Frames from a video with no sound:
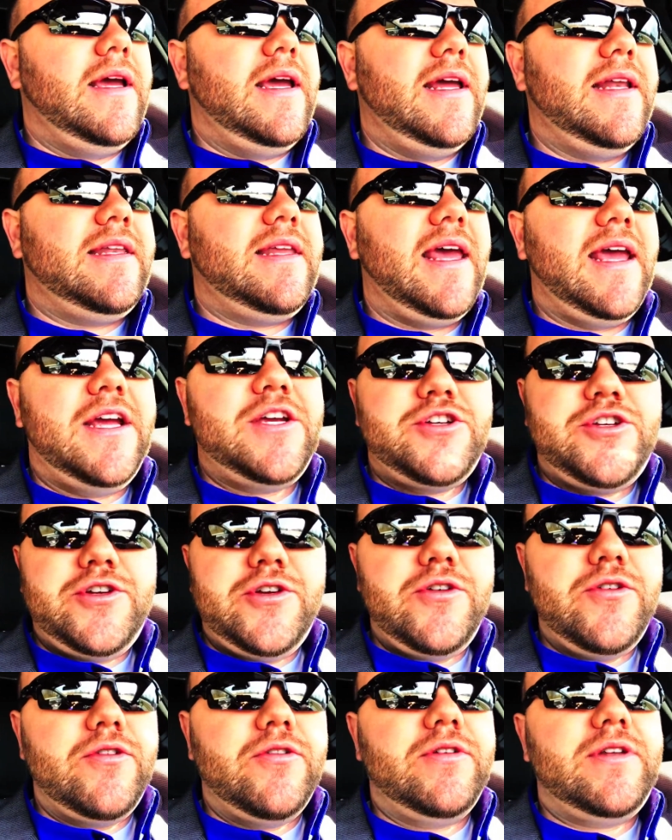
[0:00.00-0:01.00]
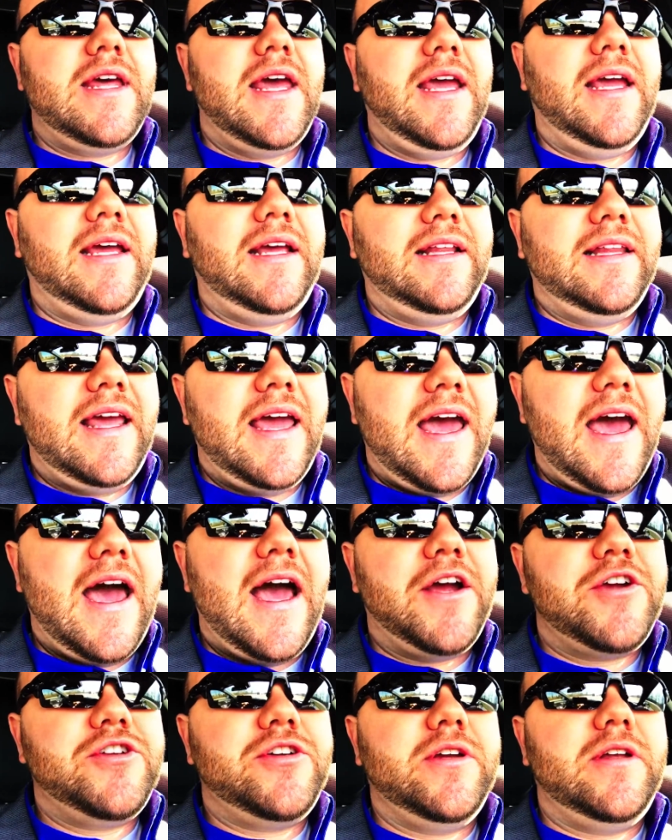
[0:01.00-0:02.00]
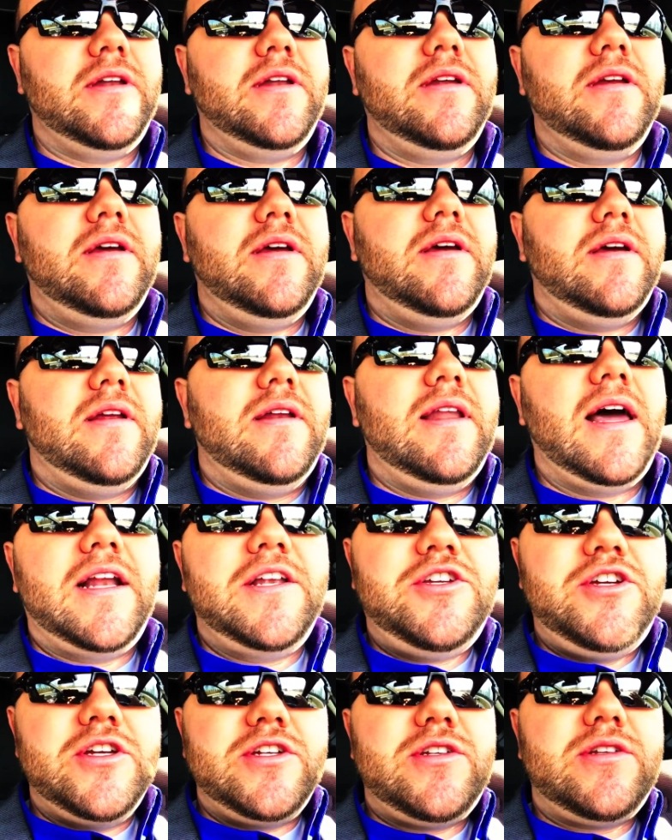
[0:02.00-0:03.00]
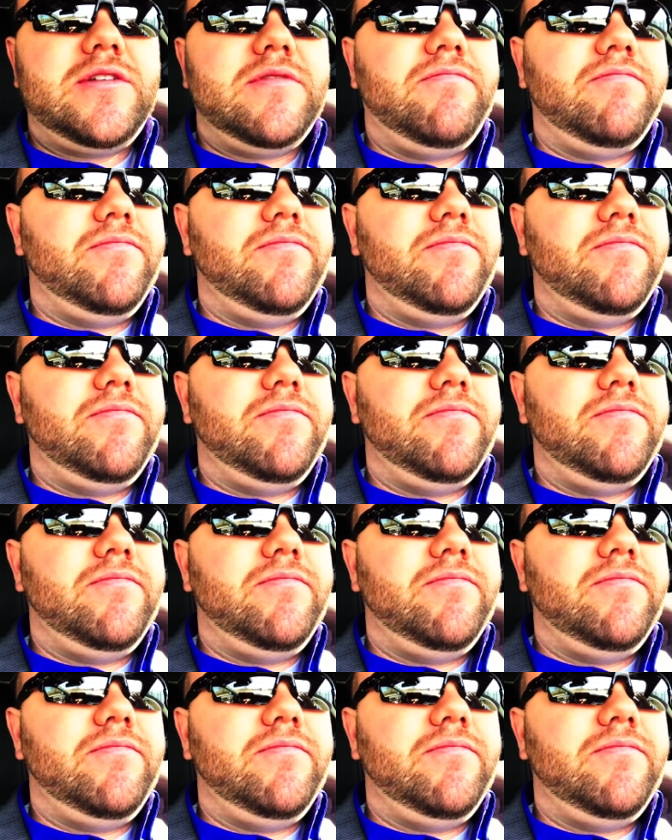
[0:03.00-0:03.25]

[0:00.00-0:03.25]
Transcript: It takes you taking the action, not just